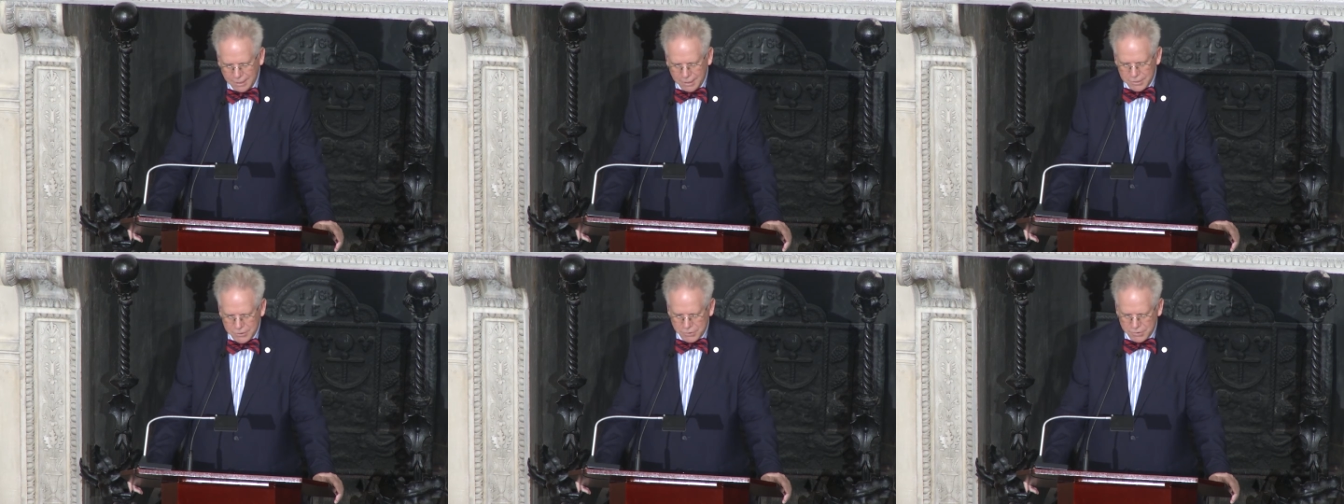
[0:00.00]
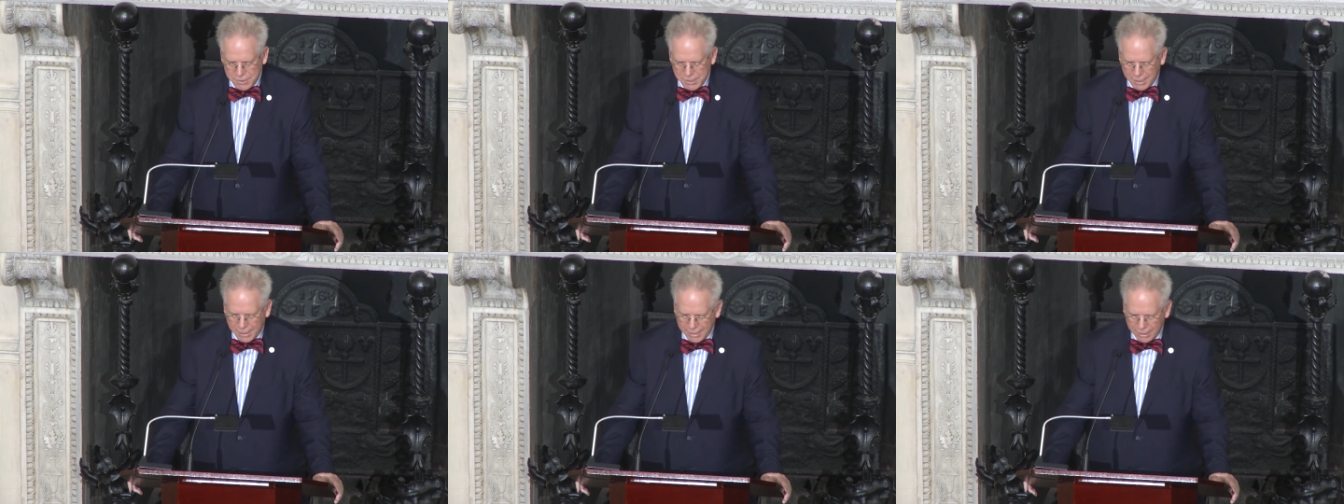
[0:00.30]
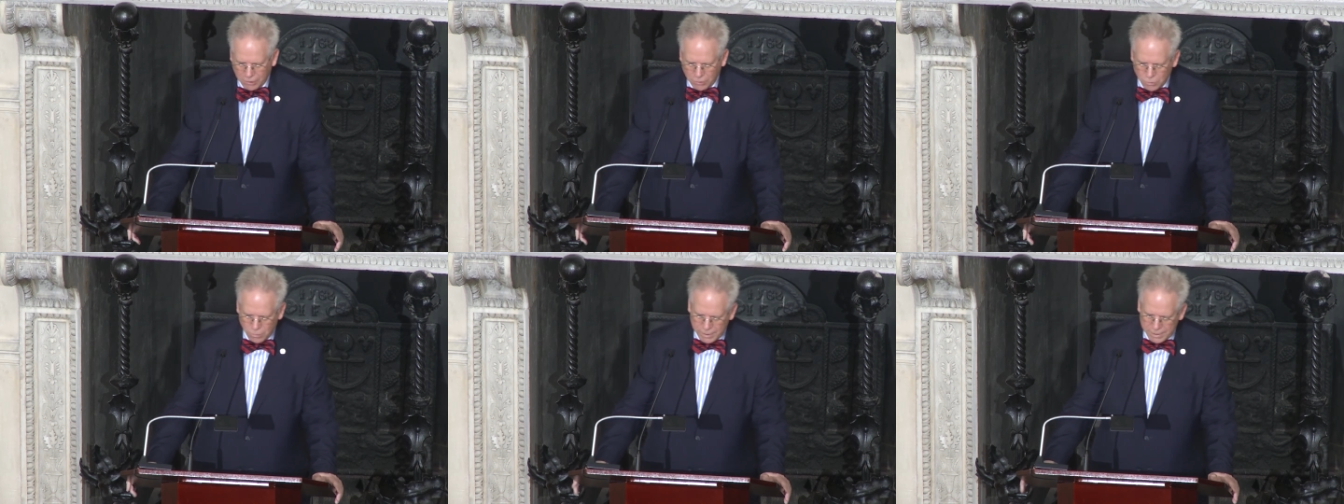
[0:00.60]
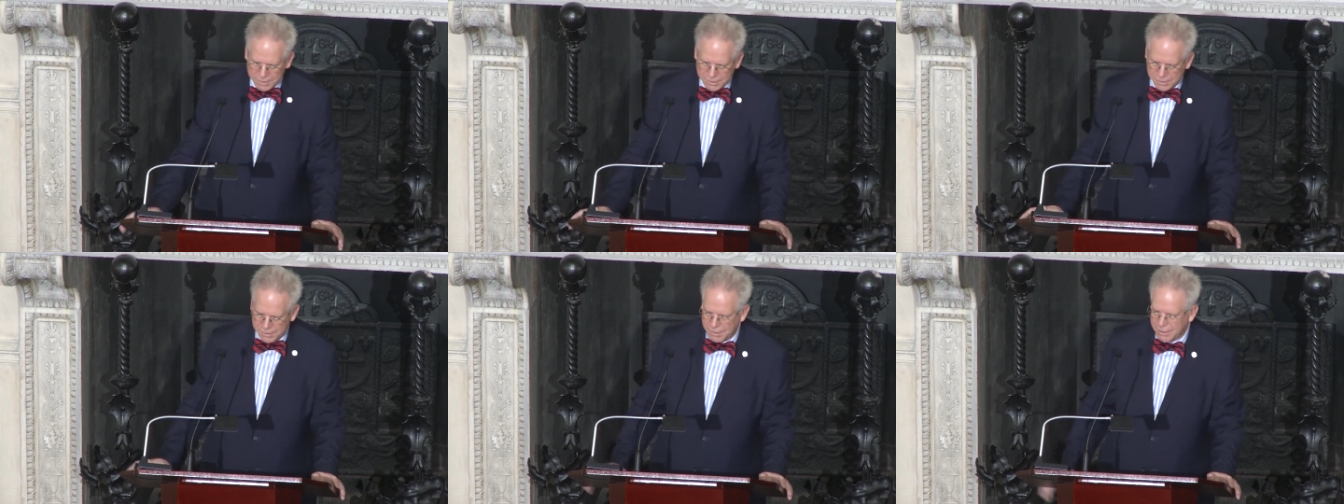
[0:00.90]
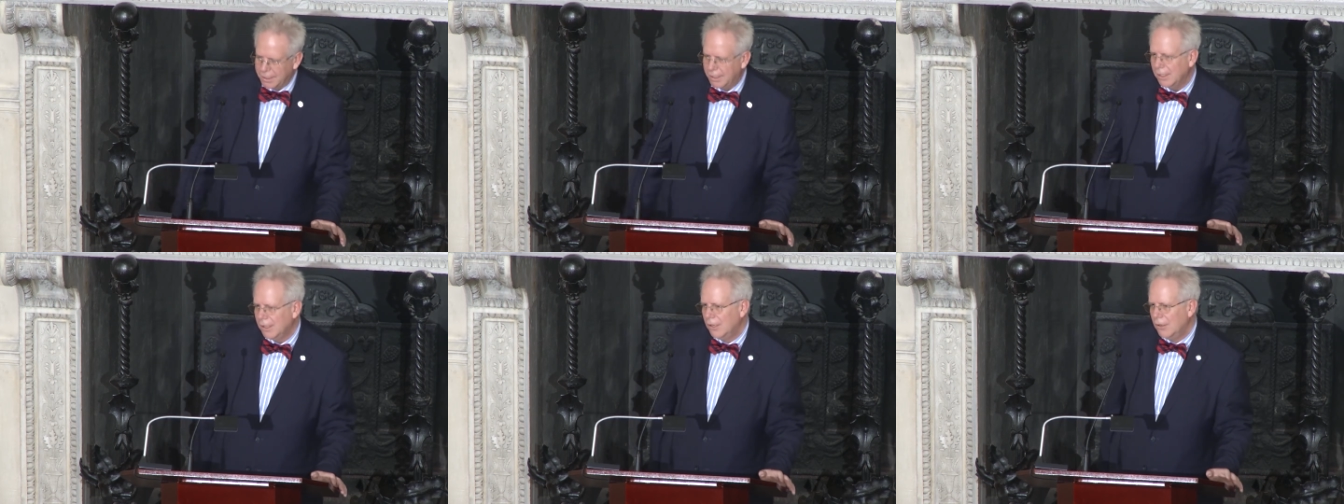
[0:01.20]
Josiah
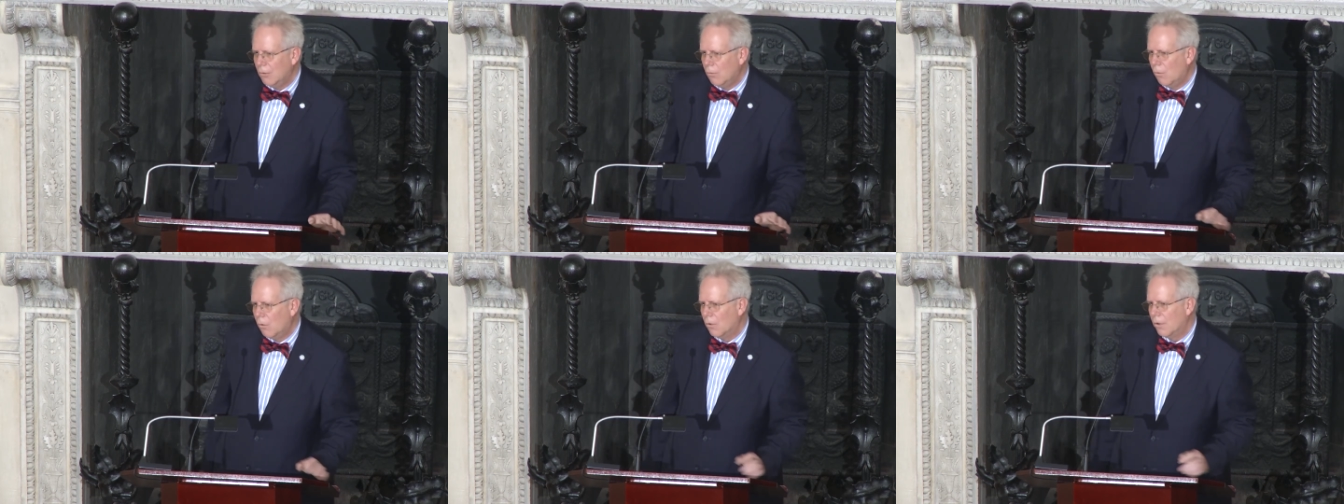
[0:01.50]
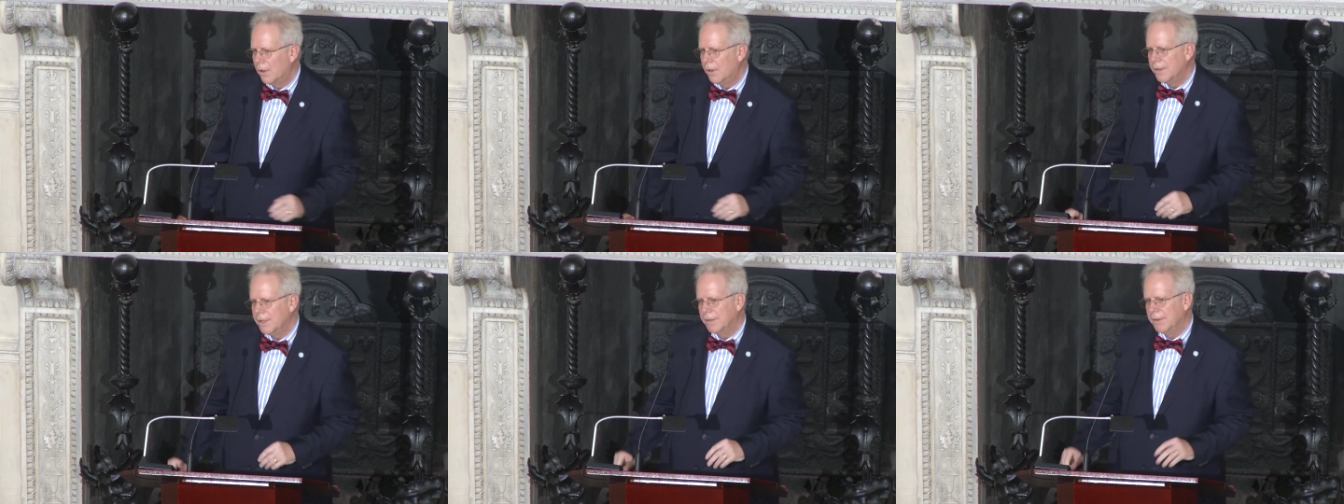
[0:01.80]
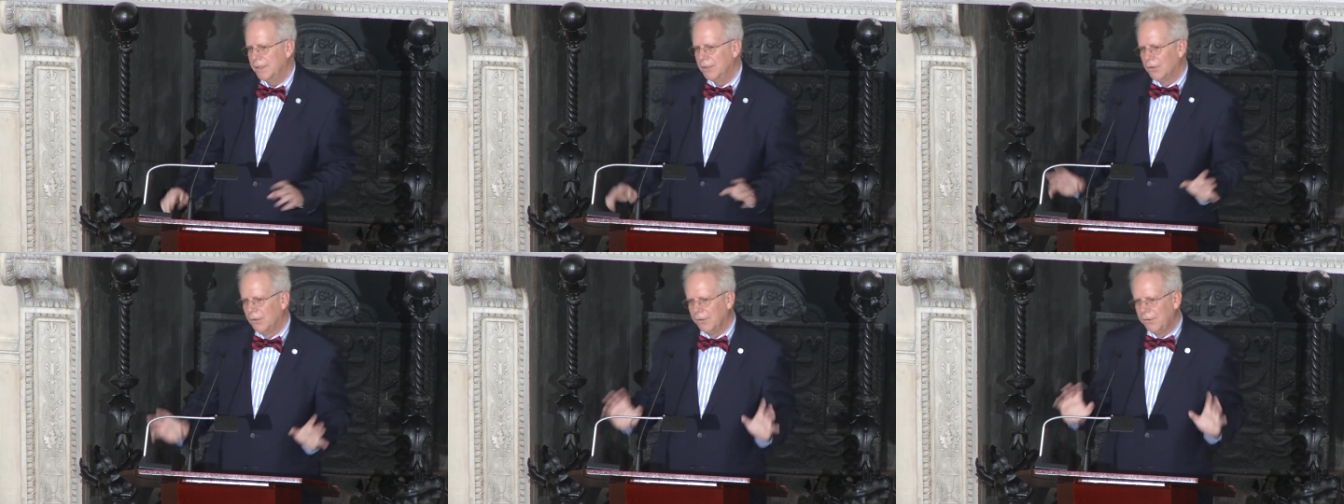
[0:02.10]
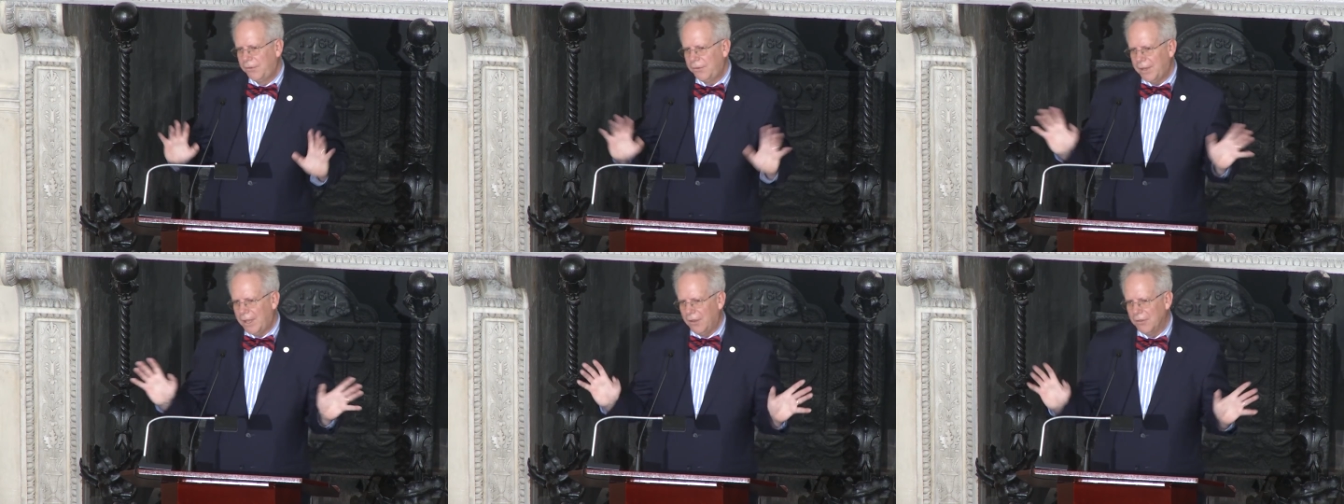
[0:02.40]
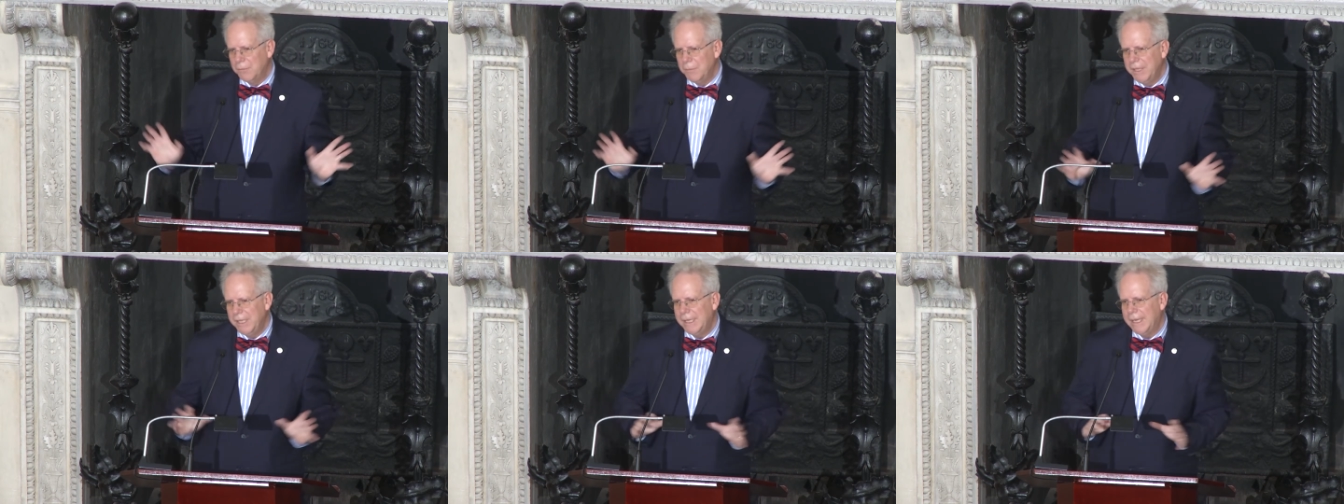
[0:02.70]
Quincy warned at the Old
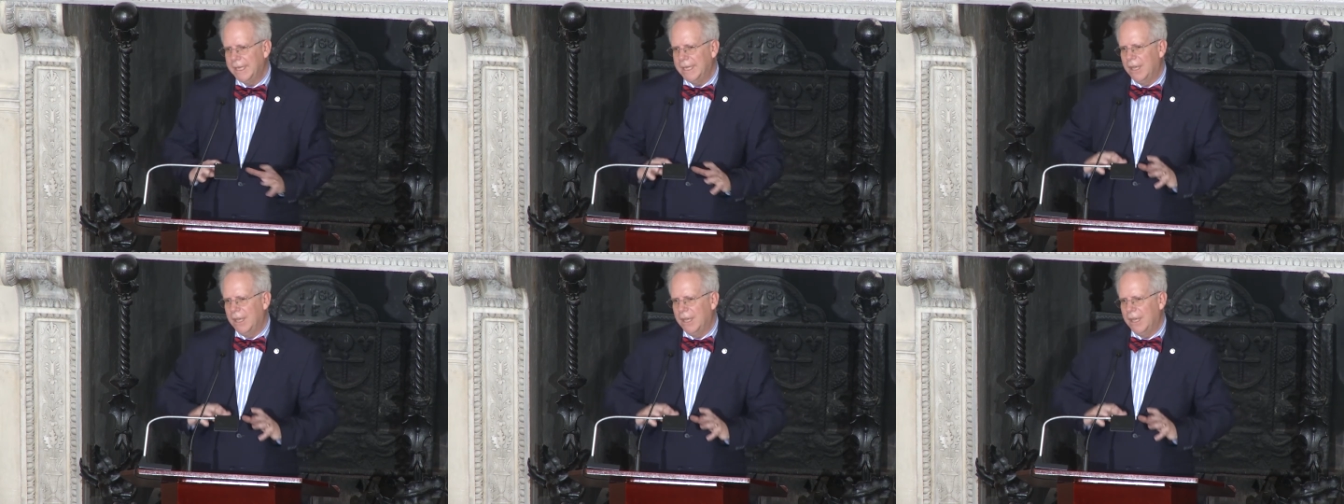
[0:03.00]
South Meeting